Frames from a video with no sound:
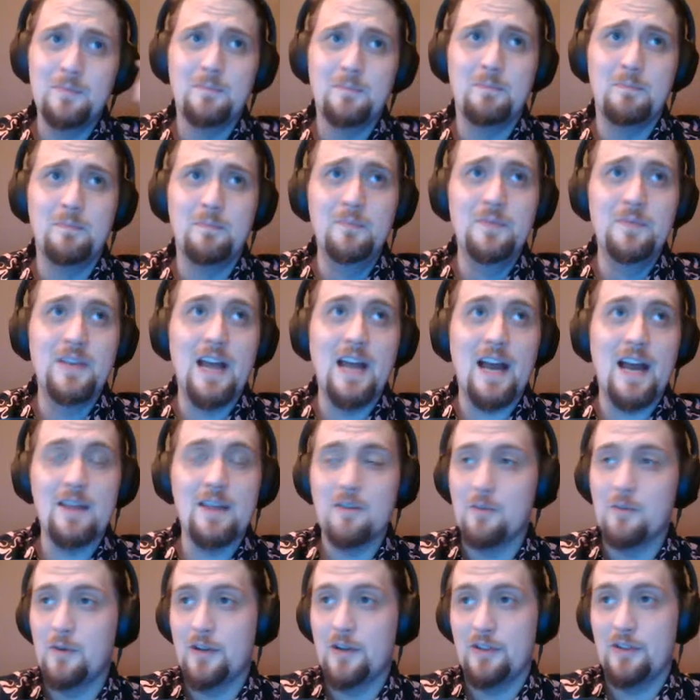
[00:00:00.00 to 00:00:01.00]

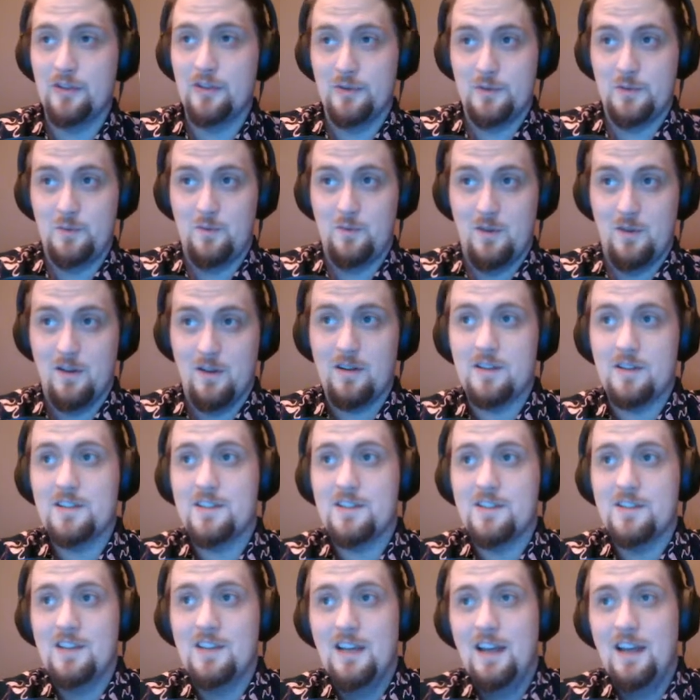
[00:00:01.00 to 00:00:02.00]
Neither one of those
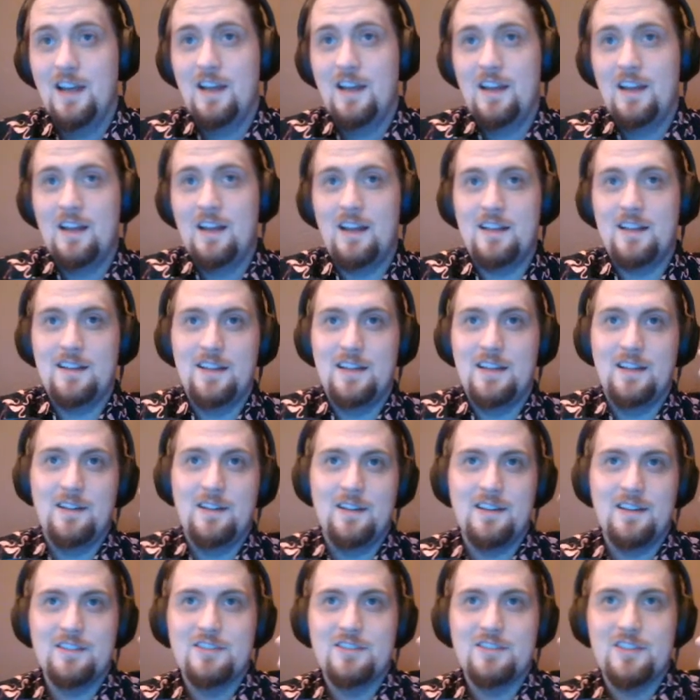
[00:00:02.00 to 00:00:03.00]
works.
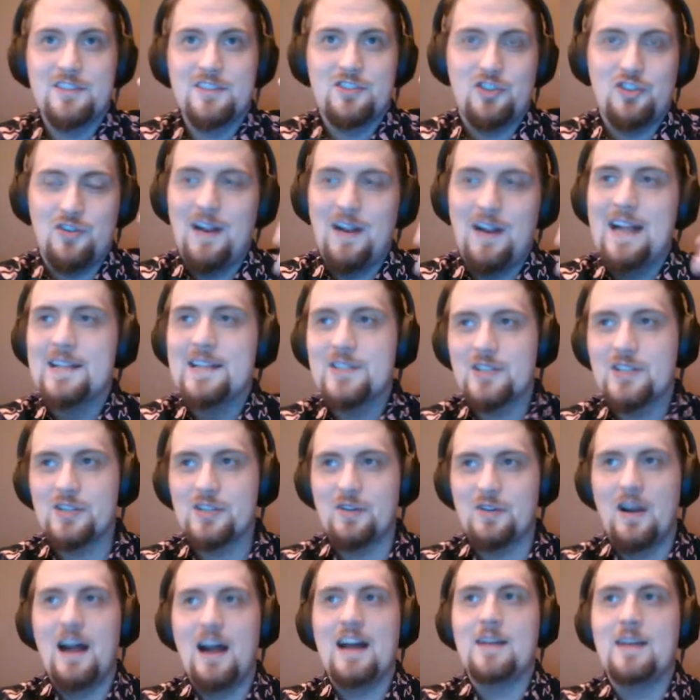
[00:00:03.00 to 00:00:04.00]
Just
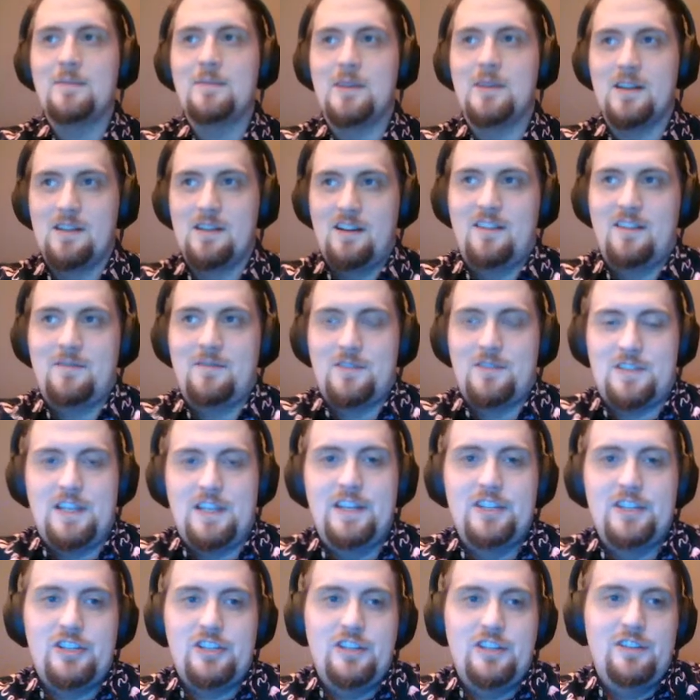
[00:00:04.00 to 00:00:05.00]
transcribe a
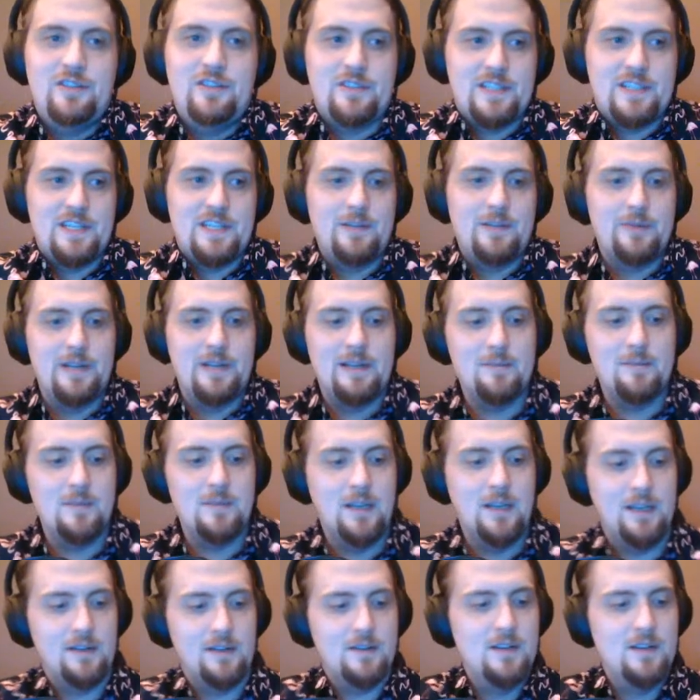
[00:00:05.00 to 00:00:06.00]
conversation, you'll see what I
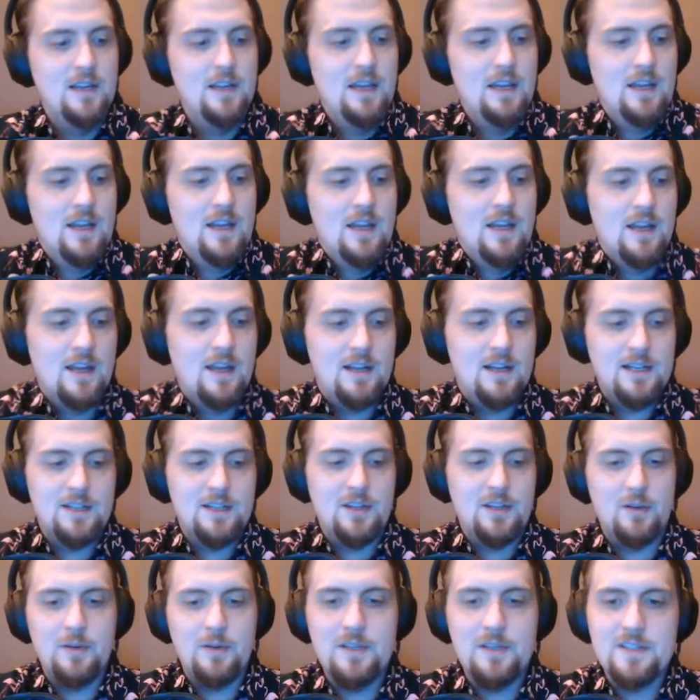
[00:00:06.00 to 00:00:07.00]
mean.
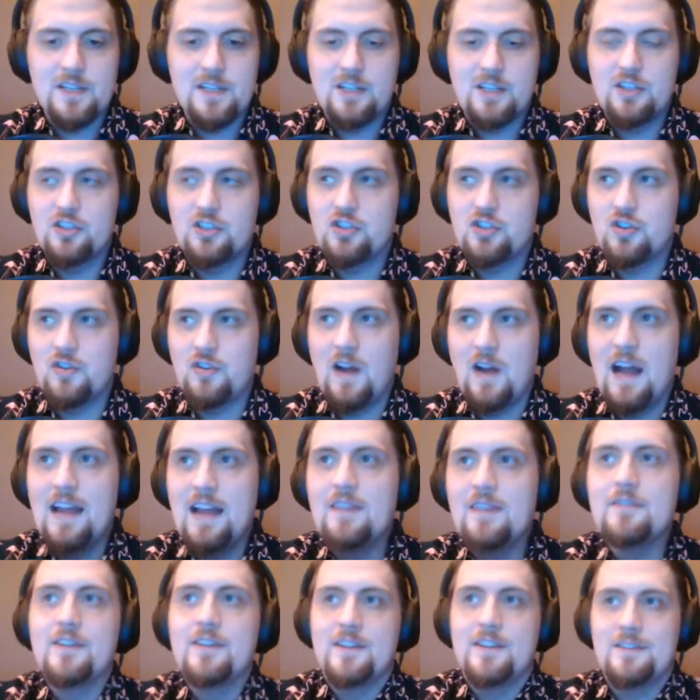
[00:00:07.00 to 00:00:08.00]
There is a
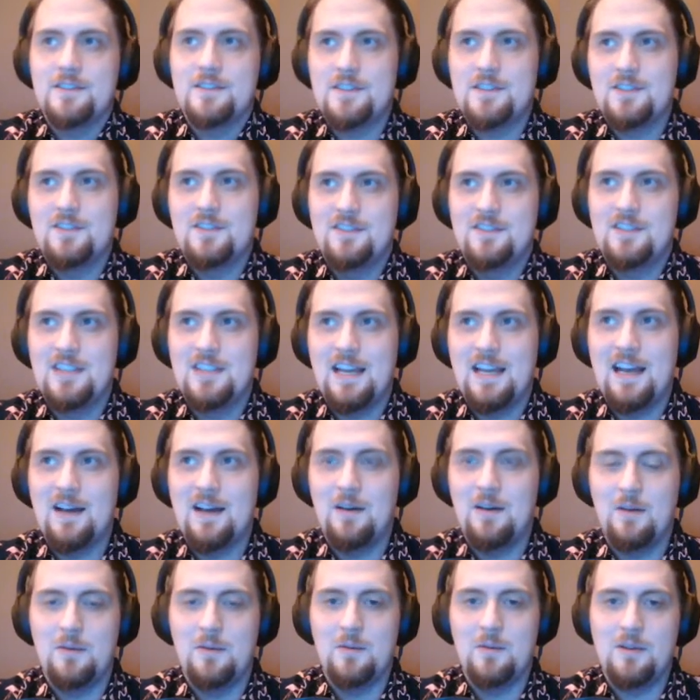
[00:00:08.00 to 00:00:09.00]
contrivance to
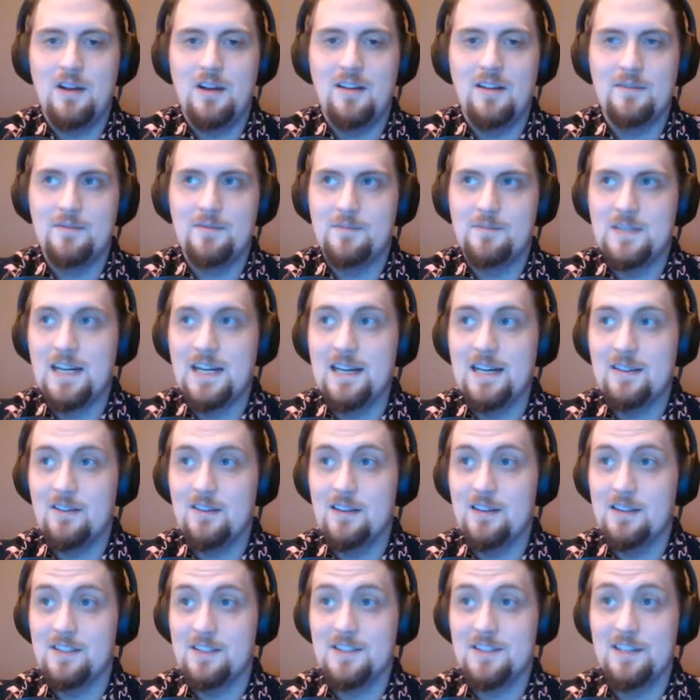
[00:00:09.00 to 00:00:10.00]
how
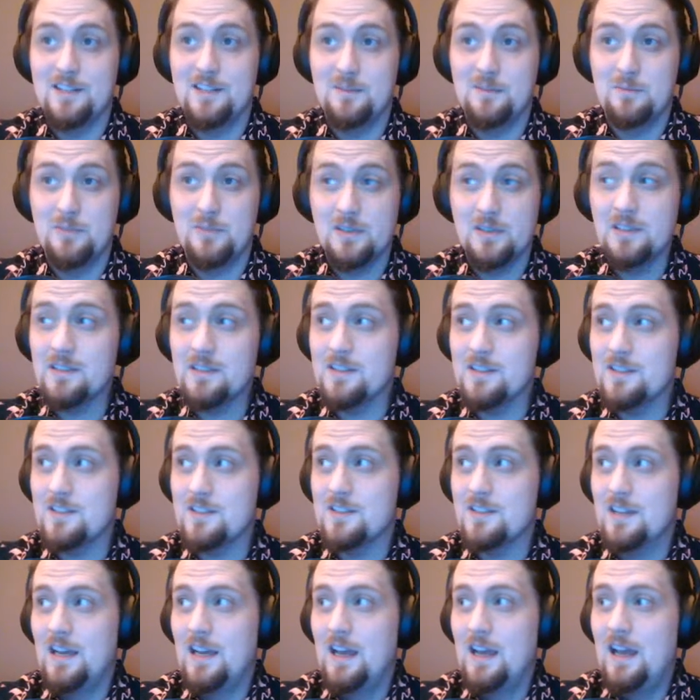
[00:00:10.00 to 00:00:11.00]
dialogue is done in
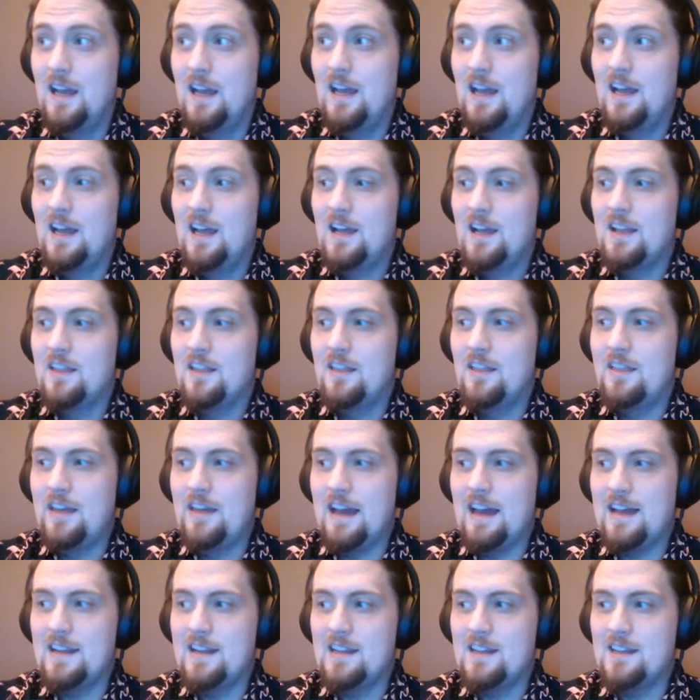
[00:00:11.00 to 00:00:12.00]
books.
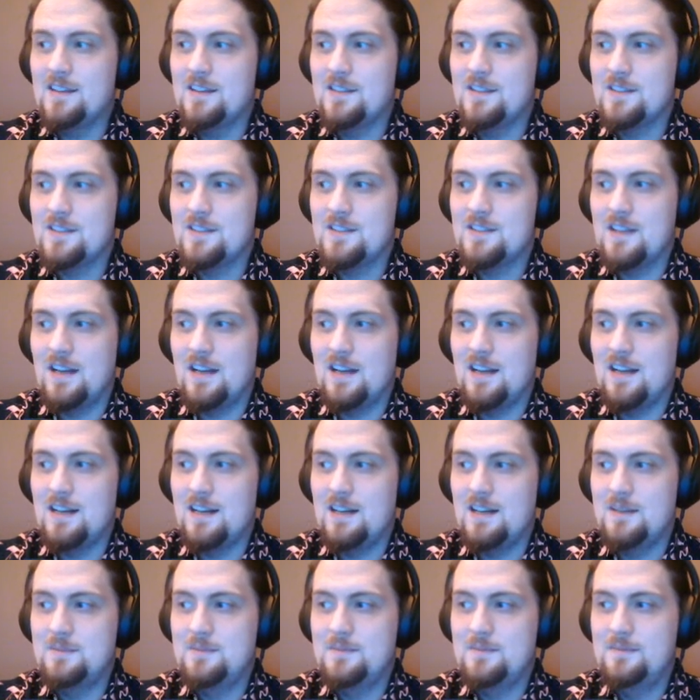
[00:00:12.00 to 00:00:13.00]
That is,
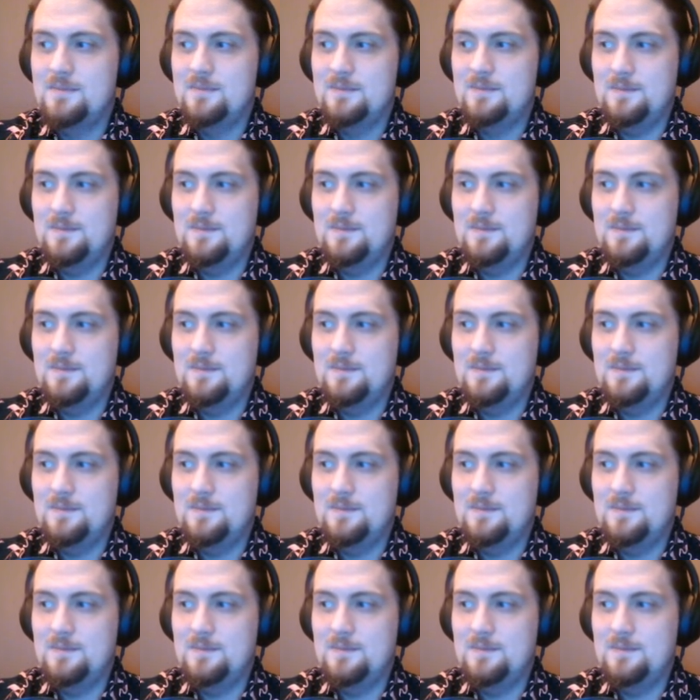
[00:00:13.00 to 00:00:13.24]
here's